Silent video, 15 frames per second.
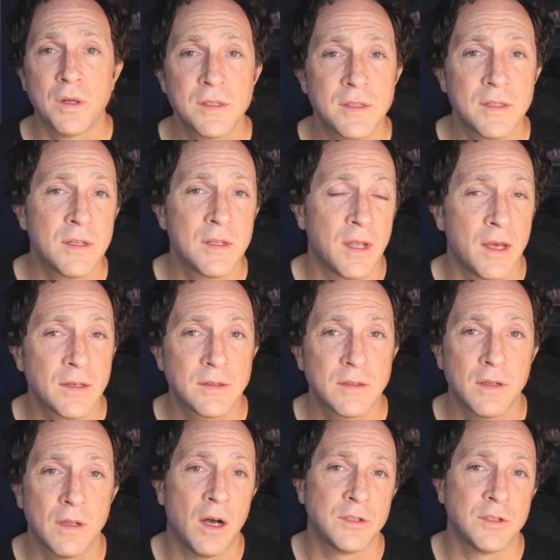the next
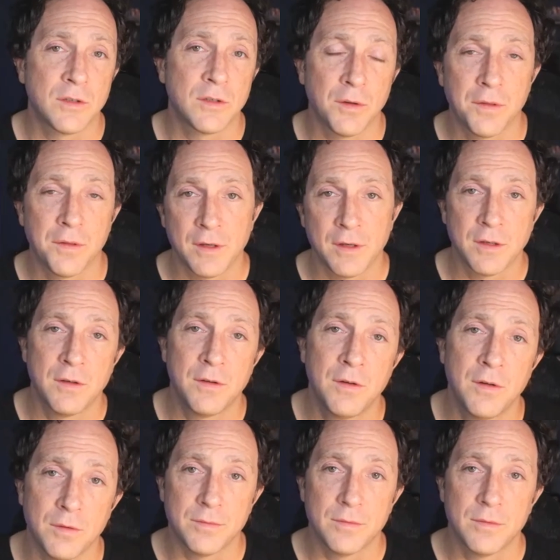logical thing to
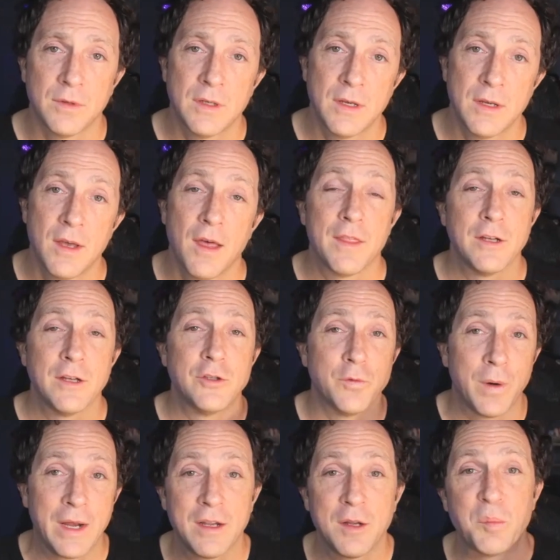do? The
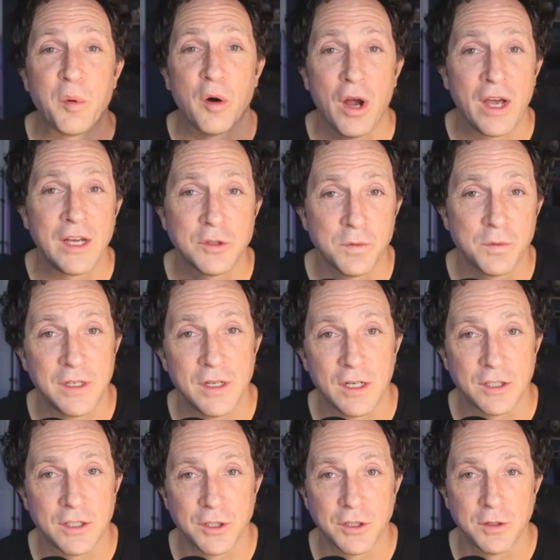dreaded price
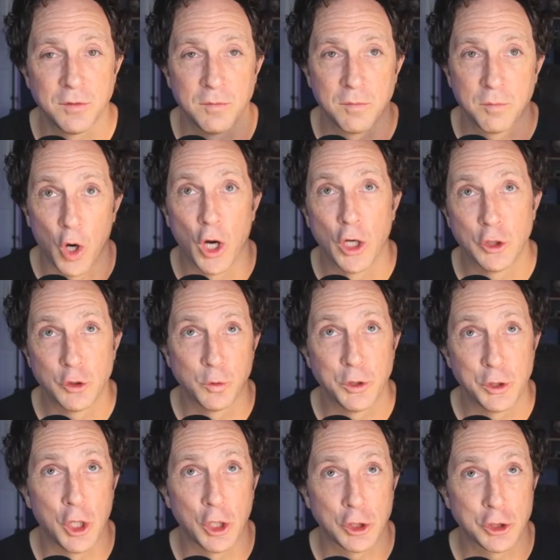reduction, price, price
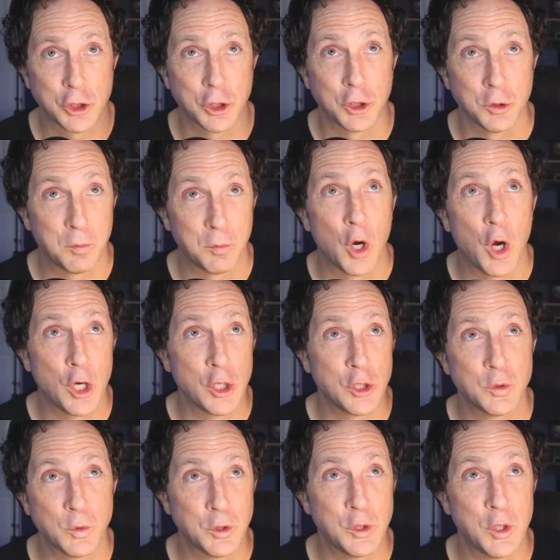reduction, reduction, price, price
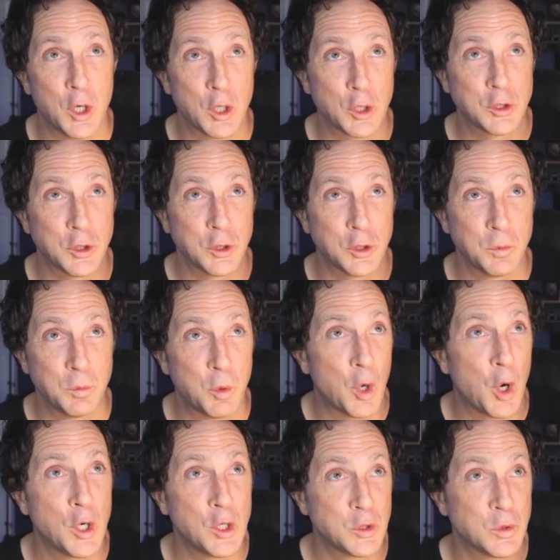reduction, reduction,
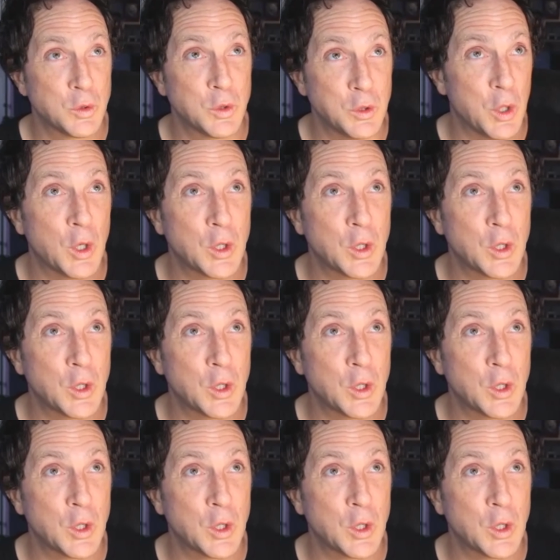price reduction.